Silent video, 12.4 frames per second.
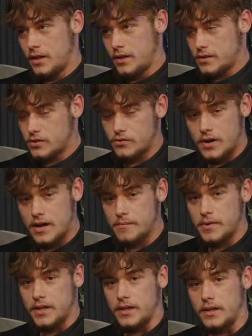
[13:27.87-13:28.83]

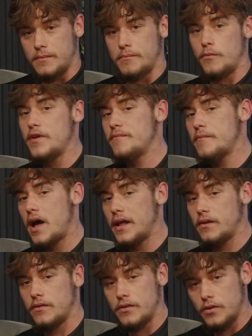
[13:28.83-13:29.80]
Scrambling. With
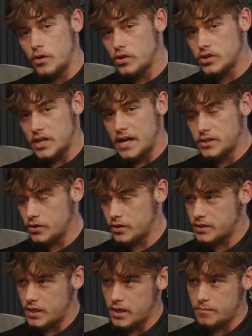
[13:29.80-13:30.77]
the loss I took
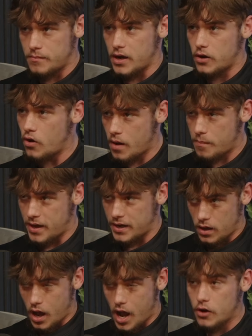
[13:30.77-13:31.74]
to him, I got
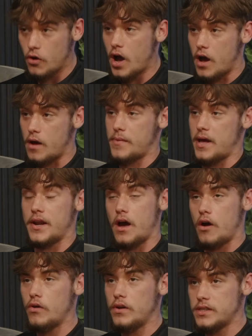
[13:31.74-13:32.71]
up and
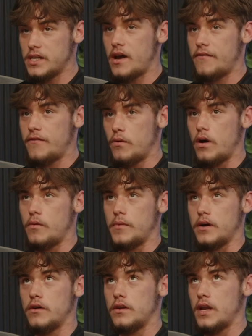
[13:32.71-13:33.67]
honestly I thought, oh my
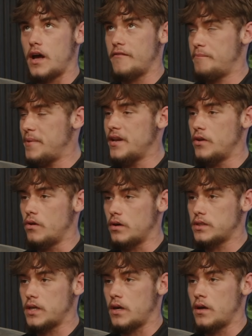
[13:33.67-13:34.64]
God, like I've been
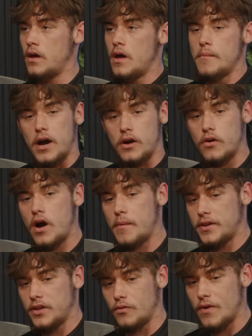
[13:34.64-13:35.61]
knocked out. But I got up
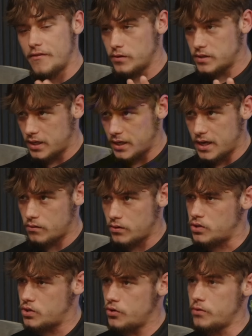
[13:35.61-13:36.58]
and the ref was at the counter
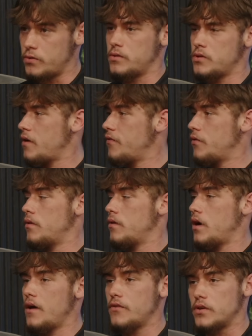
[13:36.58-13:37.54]
too. So I thought,
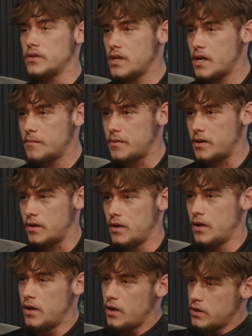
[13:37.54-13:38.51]
I've got time here.
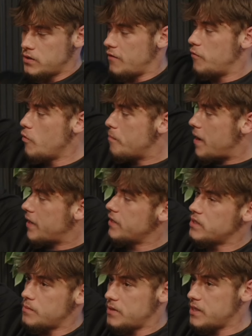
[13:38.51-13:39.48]
So I walked back
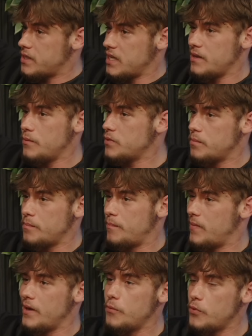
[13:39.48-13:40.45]
into
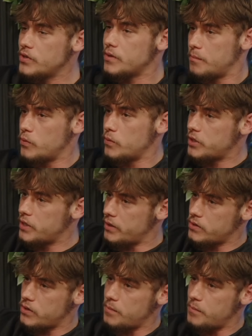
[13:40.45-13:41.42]
it was a bullshit
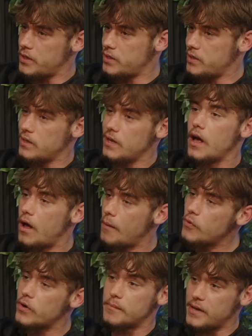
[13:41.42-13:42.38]
stoppage. I'm
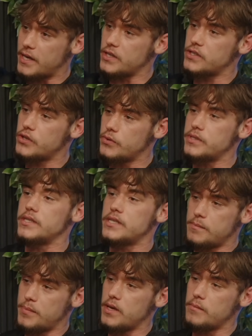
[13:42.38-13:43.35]
not gonna make excuses. He
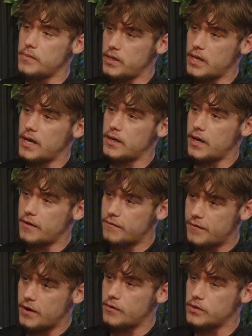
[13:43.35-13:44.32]
beat me that night,
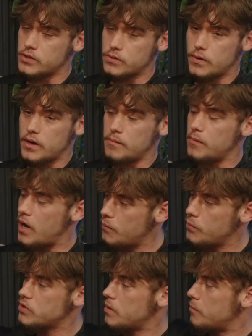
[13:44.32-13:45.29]
fair and square, but it
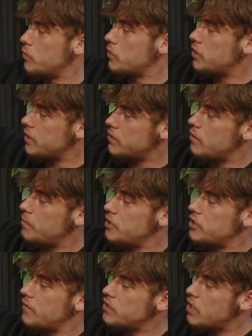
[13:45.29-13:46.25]
was a bullshit
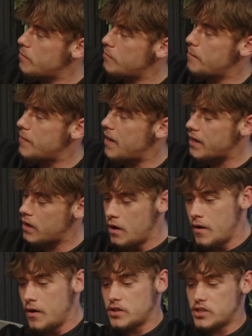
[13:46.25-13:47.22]
stoppage. I've turned my back,
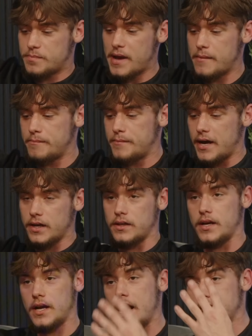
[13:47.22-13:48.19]
spam back. The
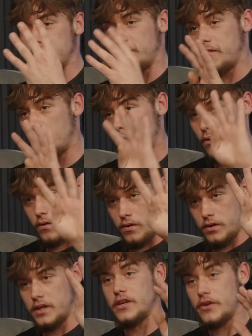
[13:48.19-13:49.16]
guy's at 4.
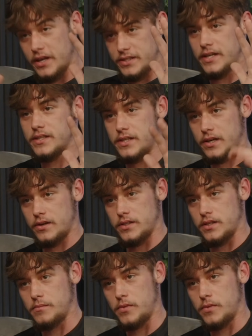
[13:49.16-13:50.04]
You get 10 seconds in boxing.